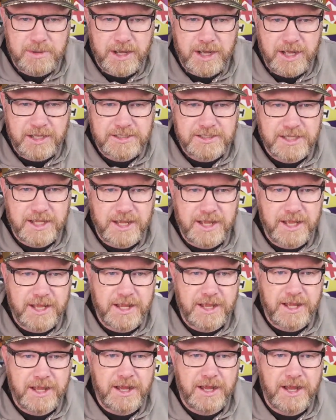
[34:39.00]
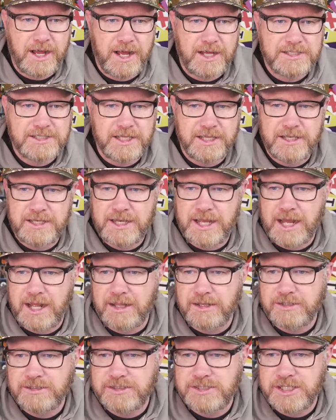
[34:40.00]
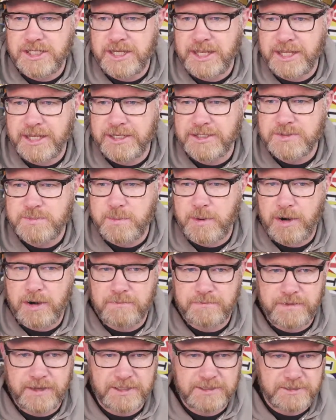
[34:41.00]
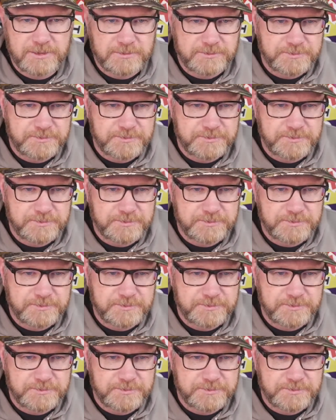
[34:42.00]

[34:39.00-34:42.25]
but uh, a ten dollar jig is perfect."